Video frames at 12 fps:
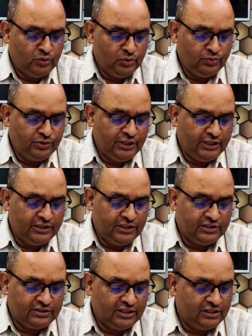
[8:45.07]
to get
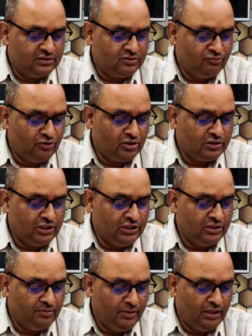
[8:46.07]
their sons work
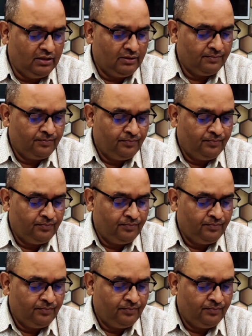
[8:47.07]
in the mill.